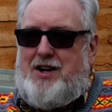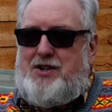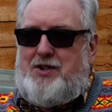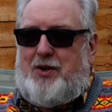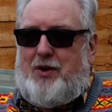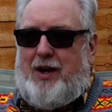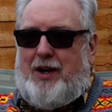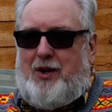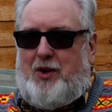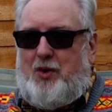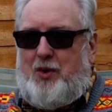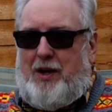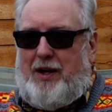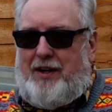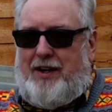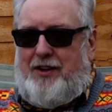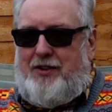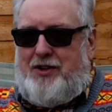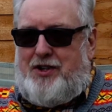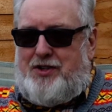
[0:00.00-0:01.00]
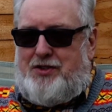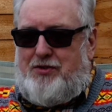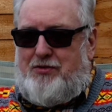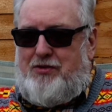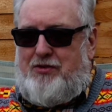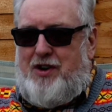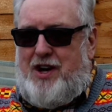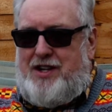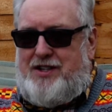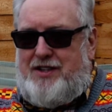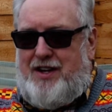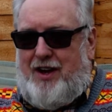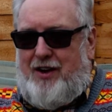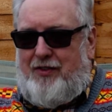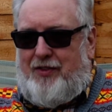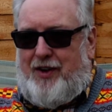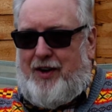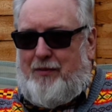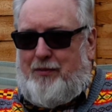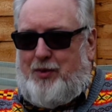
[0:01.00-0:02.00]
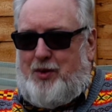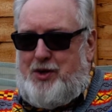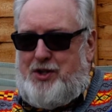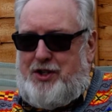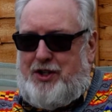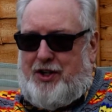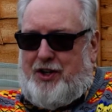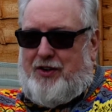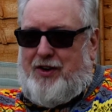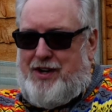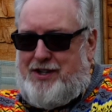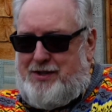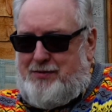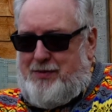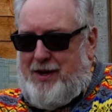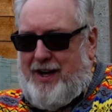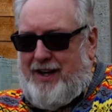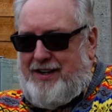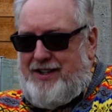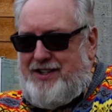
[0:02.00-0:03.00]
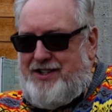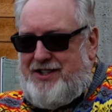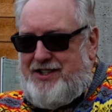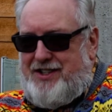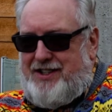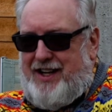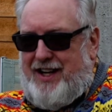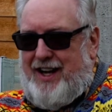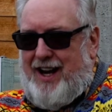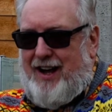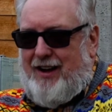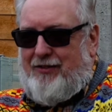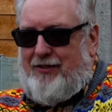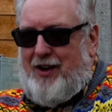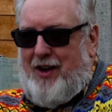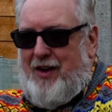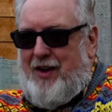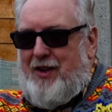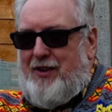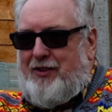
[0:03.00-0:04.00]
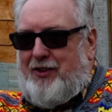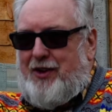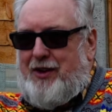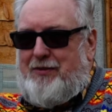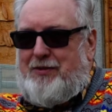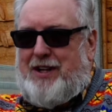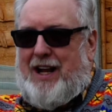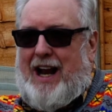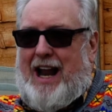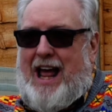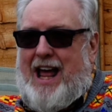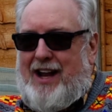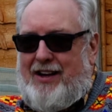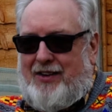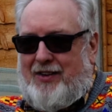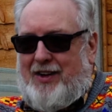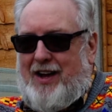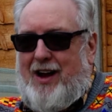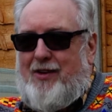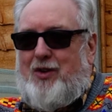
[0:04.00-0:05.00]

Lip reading: So I quickly just rushed over there and pushed the crash mat just enough for him to land on it,